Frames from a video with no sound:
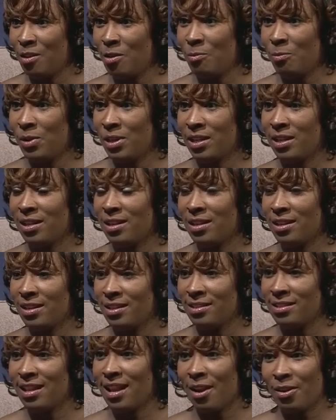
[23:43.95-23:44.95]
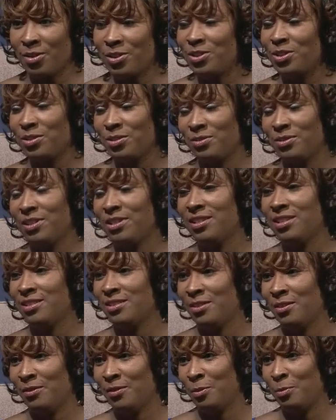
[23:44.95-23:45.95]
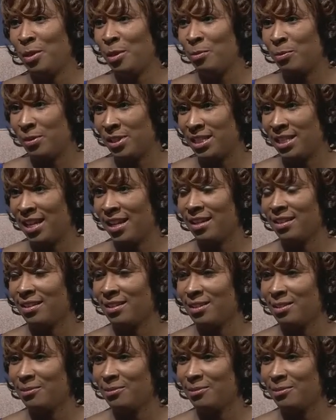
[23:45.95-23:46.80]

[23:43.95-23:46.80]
because our children deserve to be protected.